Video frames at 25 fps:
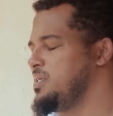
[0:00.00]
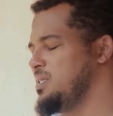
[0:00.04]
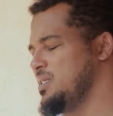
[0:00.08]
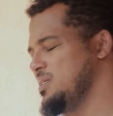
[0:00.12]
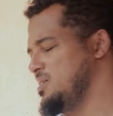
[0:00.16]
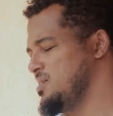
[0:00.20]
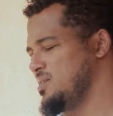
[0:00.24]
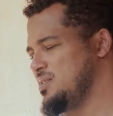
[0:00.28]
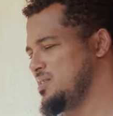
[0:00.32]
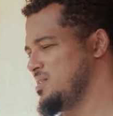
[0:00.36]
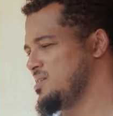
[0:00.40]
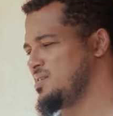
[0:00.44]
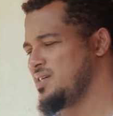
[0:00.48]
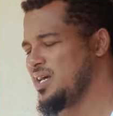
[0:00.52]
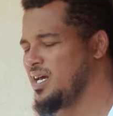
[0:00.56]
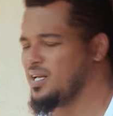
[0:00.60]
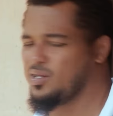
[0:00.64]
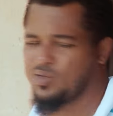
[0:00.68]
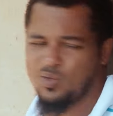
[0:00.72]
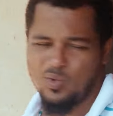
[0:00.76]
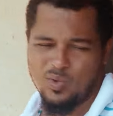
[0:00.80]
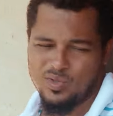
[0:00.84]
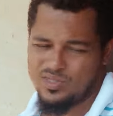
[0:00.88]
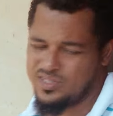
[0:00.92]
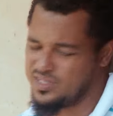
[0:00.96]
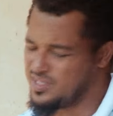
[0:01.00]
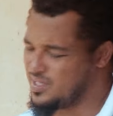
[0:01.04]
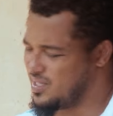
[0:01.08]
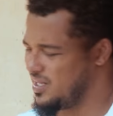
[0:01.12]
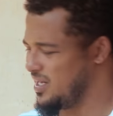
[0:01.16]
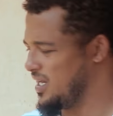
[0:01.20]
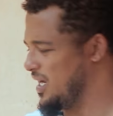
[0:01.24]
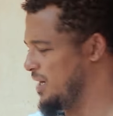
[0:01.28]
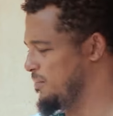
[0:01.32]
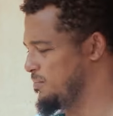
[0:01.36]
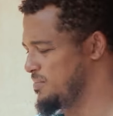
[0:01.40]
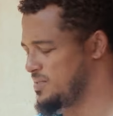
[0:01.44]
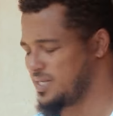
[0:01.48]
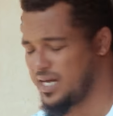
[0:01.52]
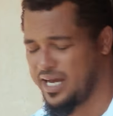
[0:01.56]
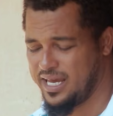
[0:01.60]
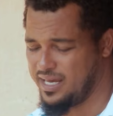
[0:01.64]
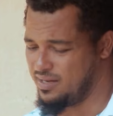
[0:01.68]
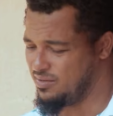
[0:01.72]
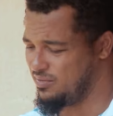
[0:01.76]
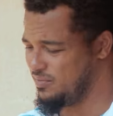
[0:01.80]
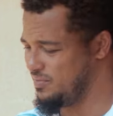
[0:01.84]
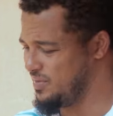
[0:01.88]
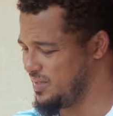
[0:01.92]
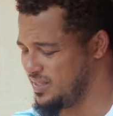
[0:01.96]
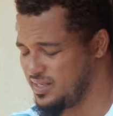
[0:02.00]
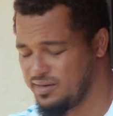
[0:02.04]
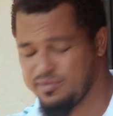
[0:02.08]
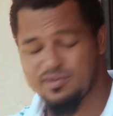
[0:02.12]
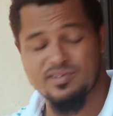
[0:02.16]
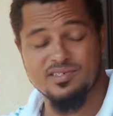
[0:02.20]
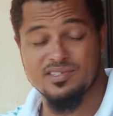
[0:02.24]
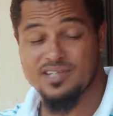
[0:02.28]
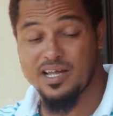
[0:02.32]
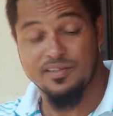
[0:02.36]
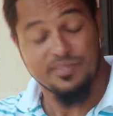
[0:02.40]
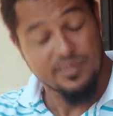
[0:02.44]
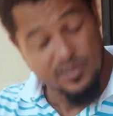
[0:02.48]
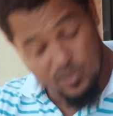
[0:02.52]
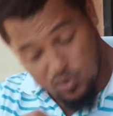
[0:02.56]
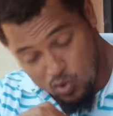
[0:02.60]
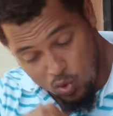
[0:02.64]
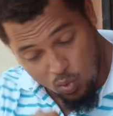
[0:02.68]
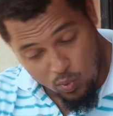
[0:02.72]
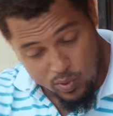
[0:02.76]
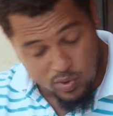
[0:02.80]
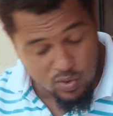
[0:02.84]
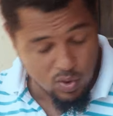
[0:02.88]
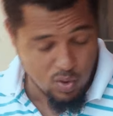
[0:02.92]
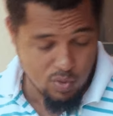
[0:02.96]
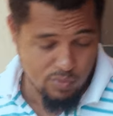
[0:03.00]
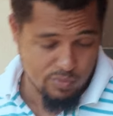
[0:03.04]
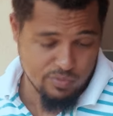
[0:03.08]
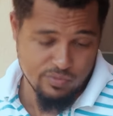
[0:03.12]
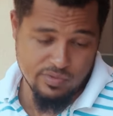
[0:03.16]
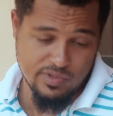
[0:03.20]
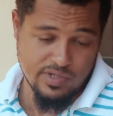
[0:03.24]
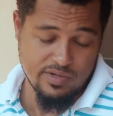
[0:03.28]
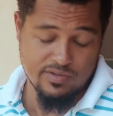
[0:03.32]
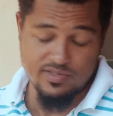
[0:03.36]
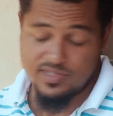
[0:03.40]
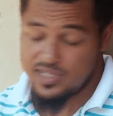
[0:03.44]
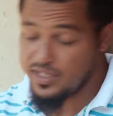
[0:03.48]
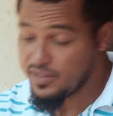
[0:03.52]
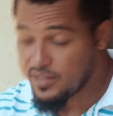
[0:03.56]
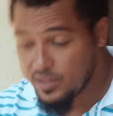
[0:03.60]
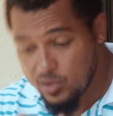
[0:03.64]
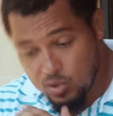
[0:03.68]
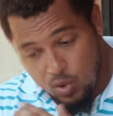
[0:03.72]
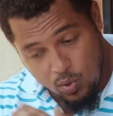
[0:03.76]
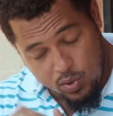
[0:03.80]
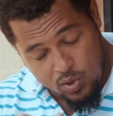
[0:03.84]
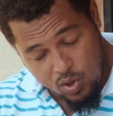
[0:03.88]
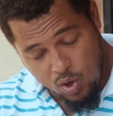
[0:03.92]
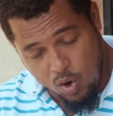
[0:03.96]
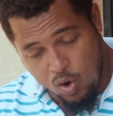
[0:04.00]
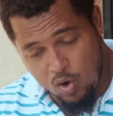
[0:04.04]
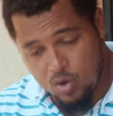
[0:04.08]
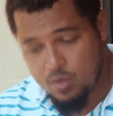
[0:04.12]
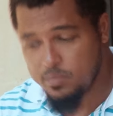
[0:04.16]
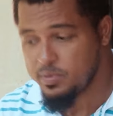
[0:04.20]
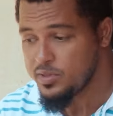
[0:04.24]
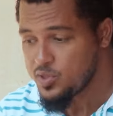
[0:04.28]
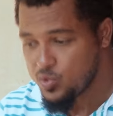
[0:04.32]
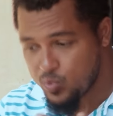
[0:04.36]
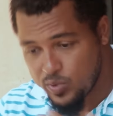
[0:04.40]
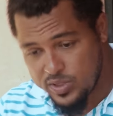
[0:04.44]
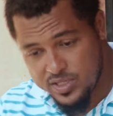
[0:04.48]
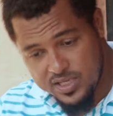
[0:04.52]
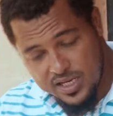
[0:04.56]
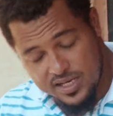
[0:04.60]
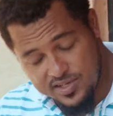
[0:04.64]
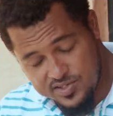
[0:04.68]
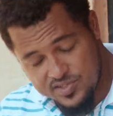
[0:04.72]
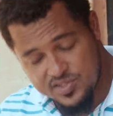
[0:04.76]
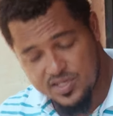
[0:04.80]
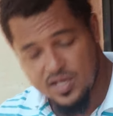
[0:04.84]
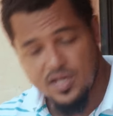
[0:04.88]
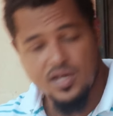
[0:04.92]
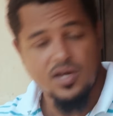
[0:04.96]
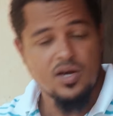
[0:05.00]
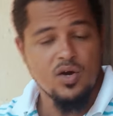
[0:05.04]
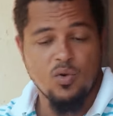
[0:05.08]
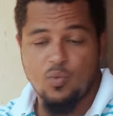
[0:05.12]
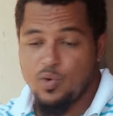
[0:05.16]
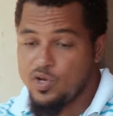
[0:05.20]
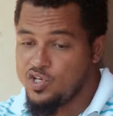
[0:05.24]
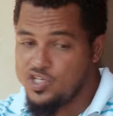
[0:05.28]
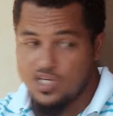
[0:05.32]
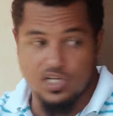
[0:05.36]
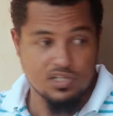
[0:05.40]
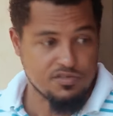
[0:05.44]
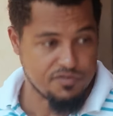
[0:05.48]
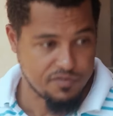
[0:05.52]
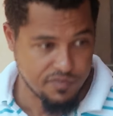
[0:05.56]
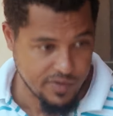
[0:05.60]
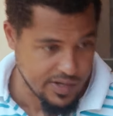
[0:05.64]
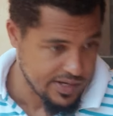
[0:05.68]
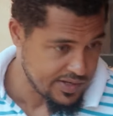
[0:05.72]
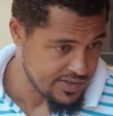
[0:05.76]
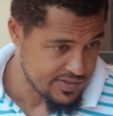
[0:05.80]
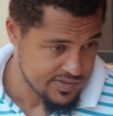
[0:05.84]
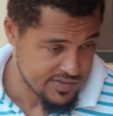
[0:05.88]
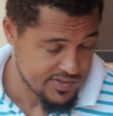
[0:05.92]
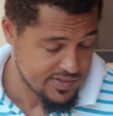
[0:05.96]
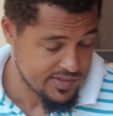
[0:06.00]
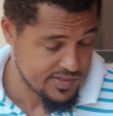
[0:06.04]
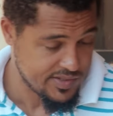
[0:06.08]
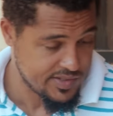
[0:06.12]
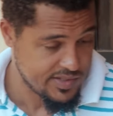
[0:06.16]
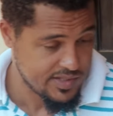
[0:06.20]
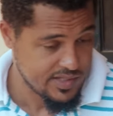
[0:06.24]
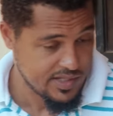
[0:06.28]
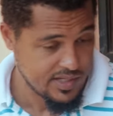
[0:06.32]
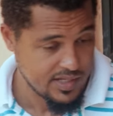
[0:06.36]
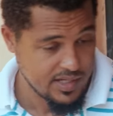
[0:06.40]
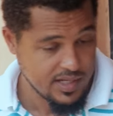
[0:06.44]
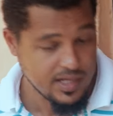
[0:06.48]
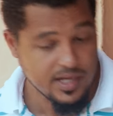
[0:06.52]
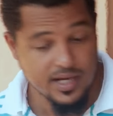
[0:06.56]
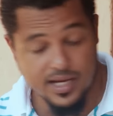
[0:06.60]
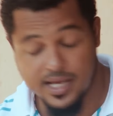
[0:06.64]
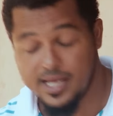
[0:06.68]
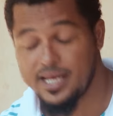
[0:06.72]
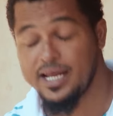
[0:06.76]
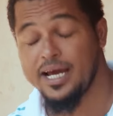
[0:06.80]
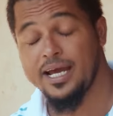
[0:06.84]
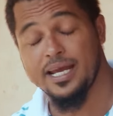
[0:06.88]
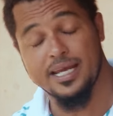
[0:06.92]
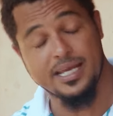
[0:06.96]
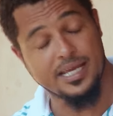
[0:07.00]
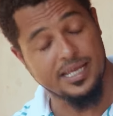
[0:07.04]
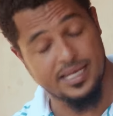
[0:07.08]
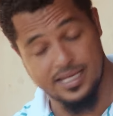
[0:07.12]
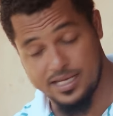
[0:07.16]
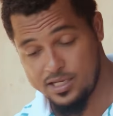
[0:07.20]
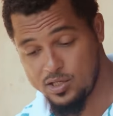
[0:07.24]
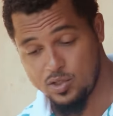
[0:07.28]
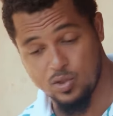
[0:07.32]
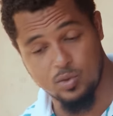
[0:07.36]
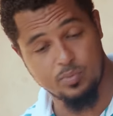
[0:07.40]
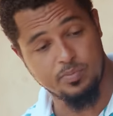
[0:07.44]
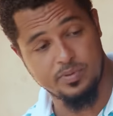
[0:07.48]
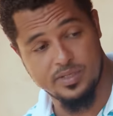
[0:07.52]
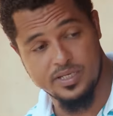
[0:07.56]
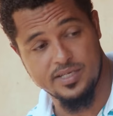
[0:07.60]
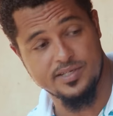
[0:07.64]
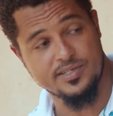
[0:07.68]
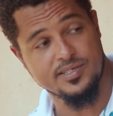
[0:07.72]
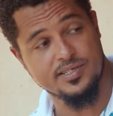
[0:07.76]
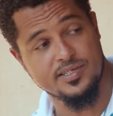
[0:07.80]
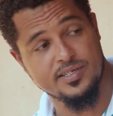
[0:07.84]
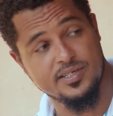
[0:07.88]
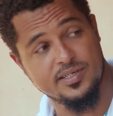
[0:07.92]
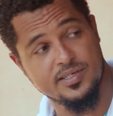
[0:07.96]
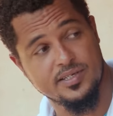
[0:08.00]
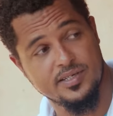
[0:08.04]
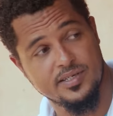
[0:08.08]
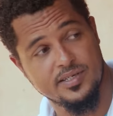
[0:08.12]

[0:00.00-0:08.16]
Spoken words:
please, this headquarters thing, I'm tired of it. There is nothing going on. There's nothing going on between us. We're just friends. Can I go, please?